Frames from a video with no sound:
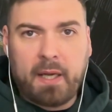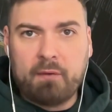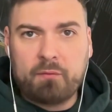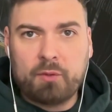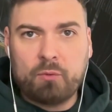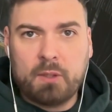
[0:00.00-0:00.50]

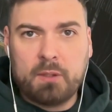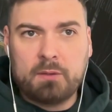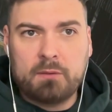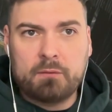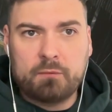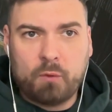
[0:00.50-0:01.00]

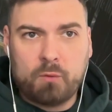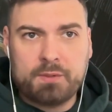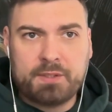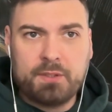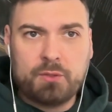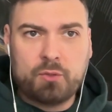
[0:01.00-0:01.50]
everyone
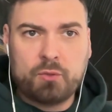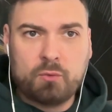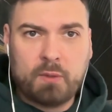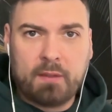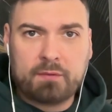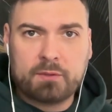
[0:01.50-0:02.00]
falls
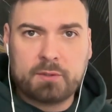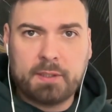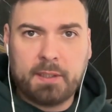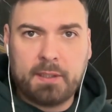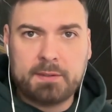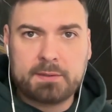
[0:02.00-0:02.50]
into after
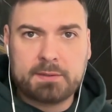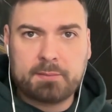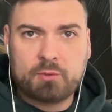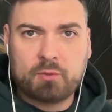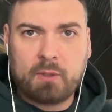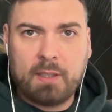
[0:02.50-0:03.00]
they
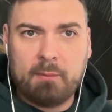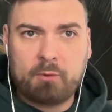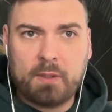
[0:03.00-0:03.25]
subscribe,